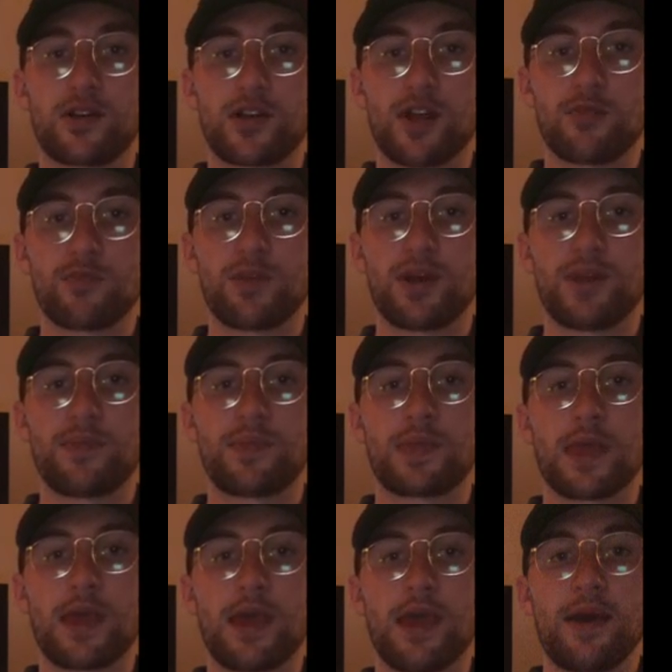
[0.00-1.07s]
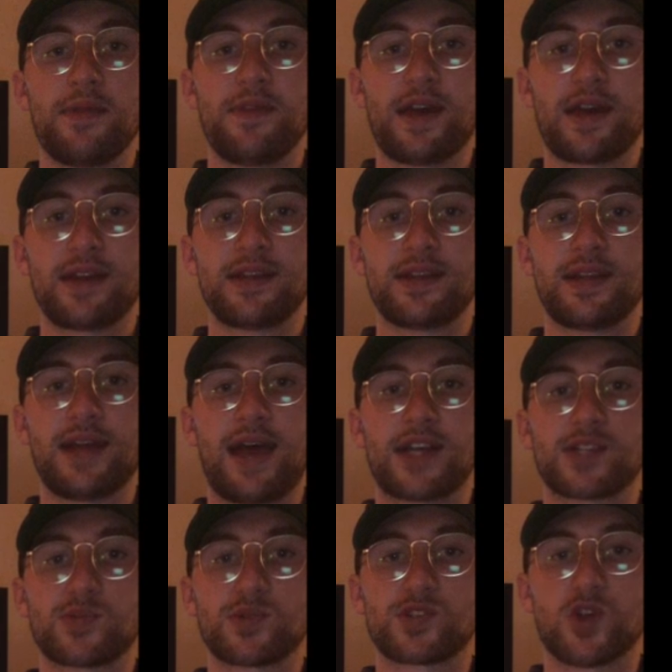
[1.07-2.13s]
government that it
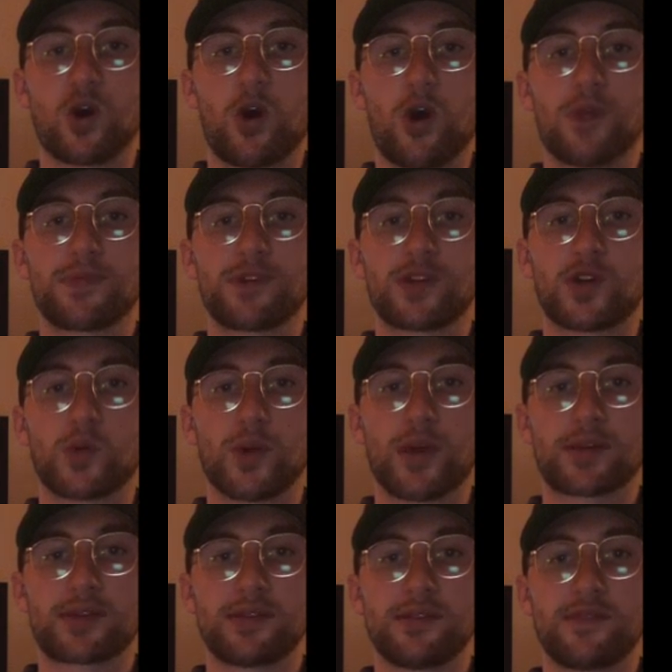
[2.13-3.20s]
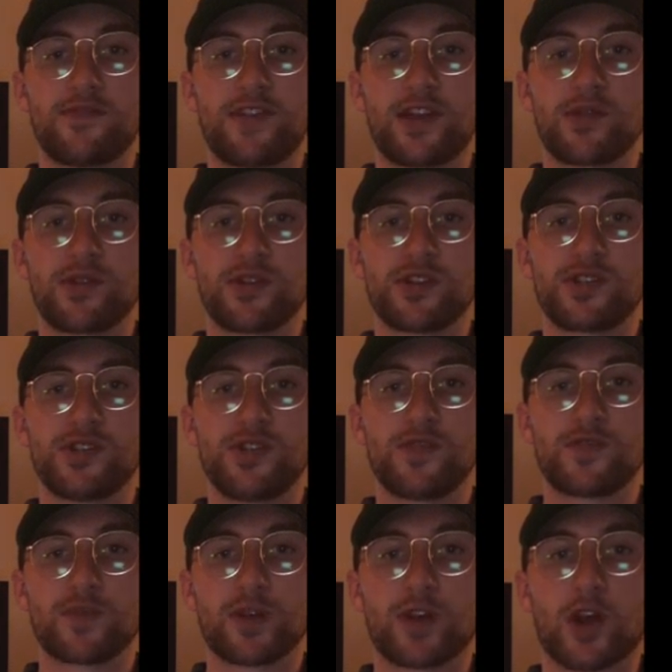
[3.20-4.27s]
has resolved and corrected the fatal issue
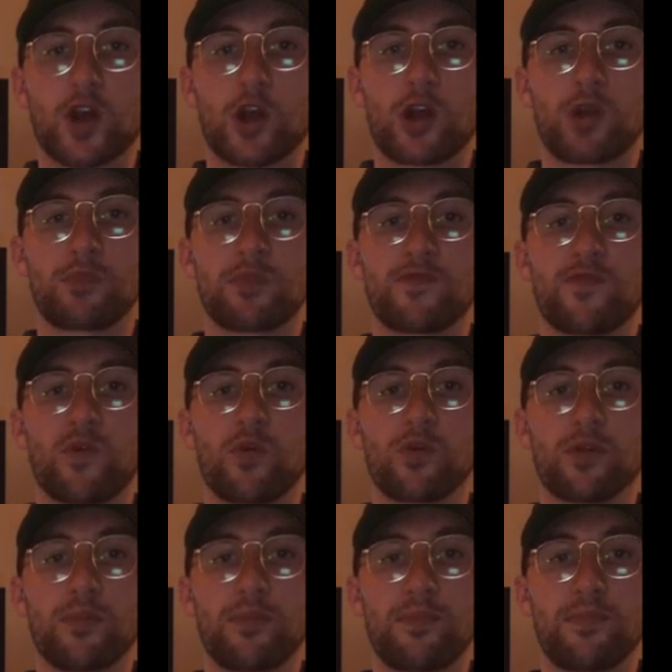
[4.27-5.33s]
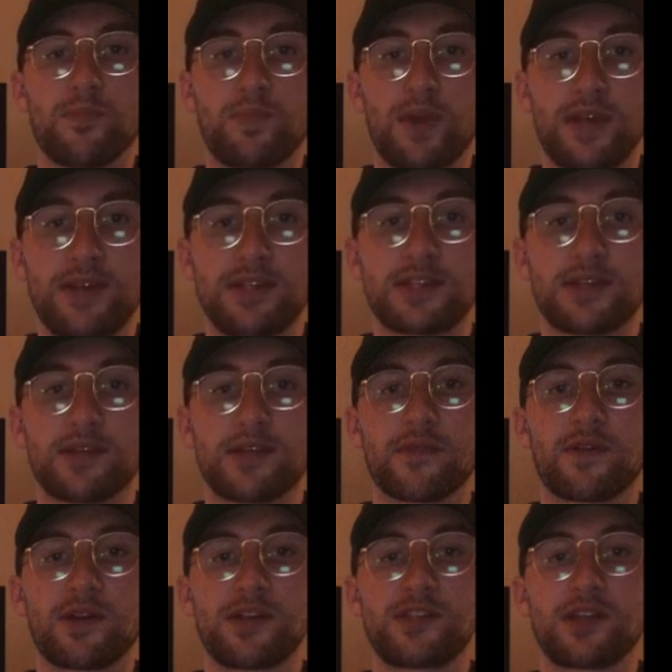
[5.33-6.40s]
from occurring before the pending
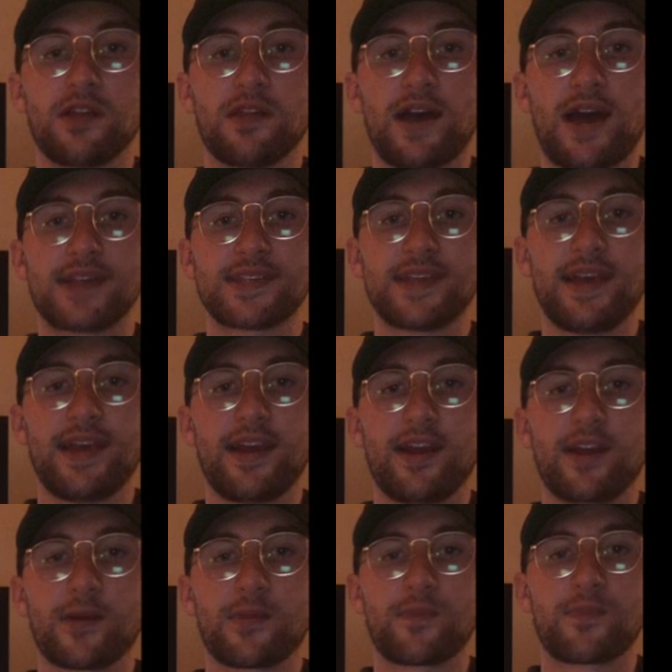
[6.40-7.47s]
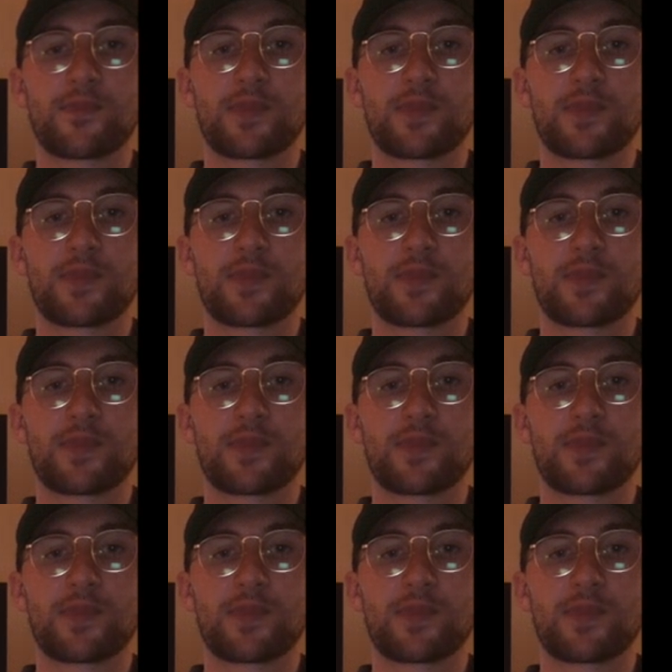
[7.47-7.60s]
delivery to Alaska Air,